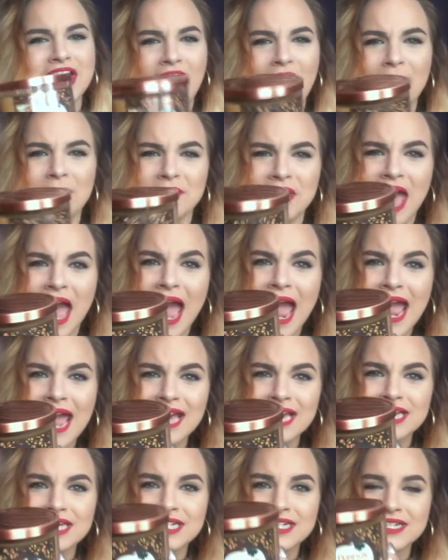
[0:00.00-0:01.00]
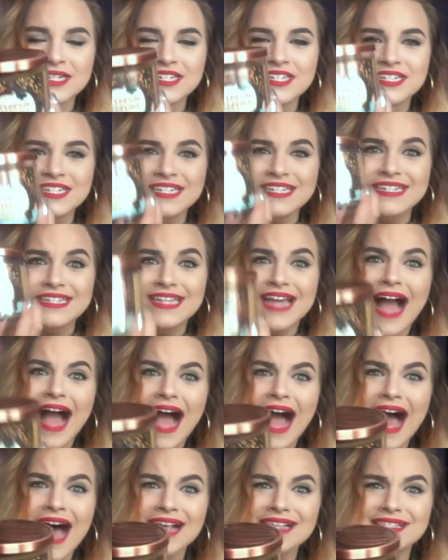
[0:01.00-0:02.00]
Cupcake.
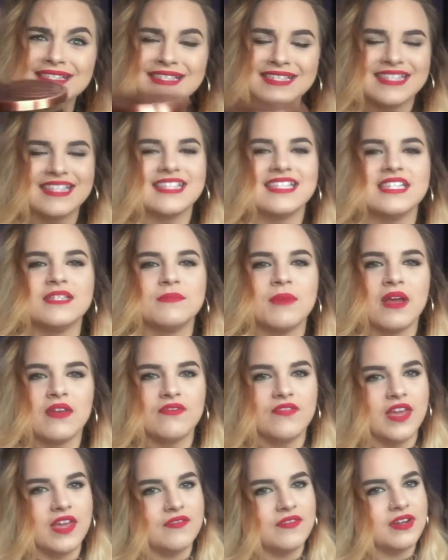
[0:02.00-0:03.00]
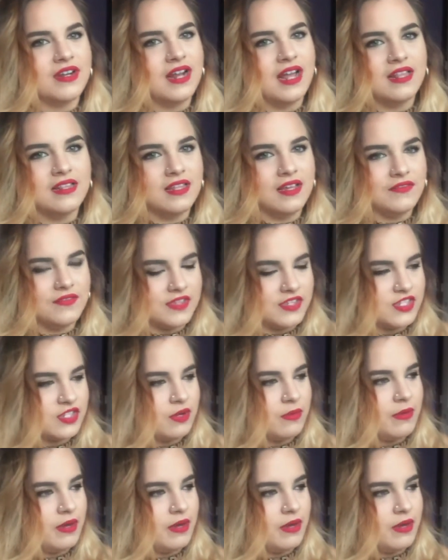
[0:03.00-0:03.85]
Yes! This is my favorite. I love this so